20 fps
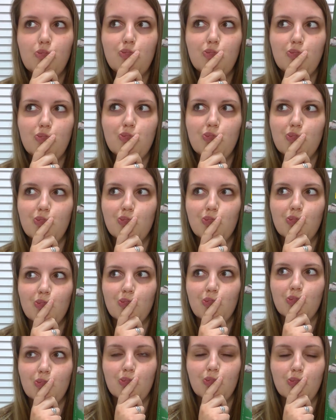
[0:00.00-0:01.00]

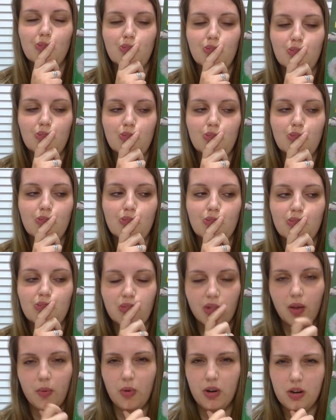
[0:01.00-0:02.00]
Hmm.
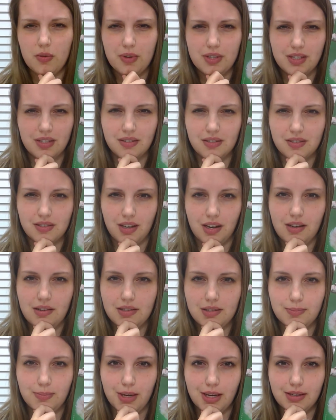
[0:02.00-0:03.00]
I wonder what this
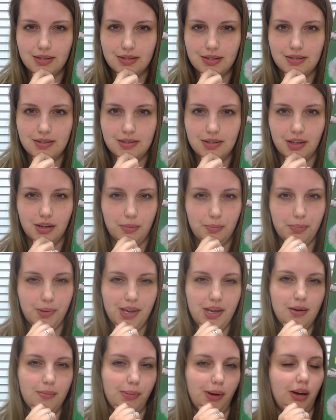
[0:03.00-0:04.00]
science magazine's gonna
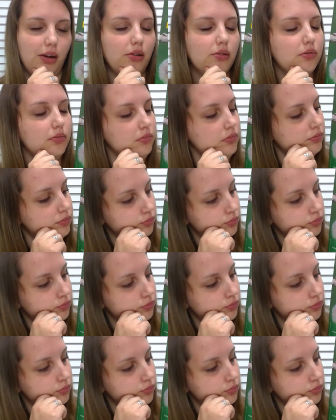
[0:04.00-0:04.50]
be about.